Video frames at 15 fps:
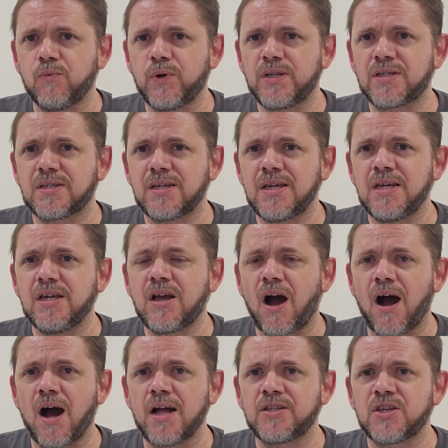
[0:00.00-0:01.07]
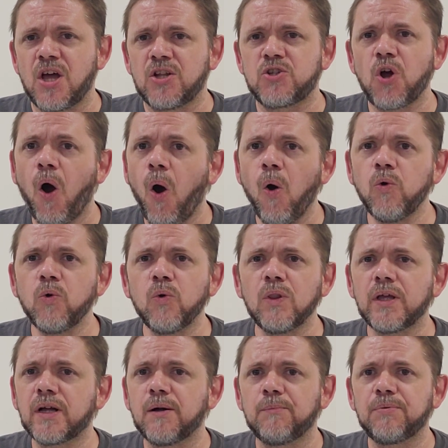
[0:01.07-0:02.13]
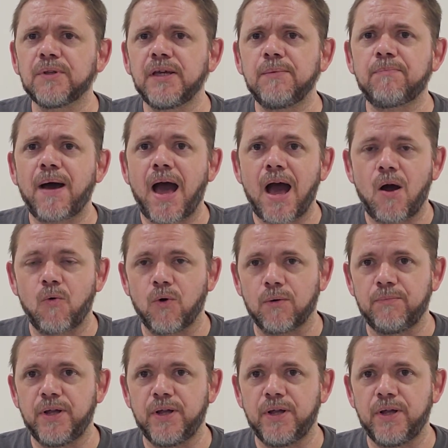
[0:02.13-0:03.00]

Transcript: we see God's total and complete power,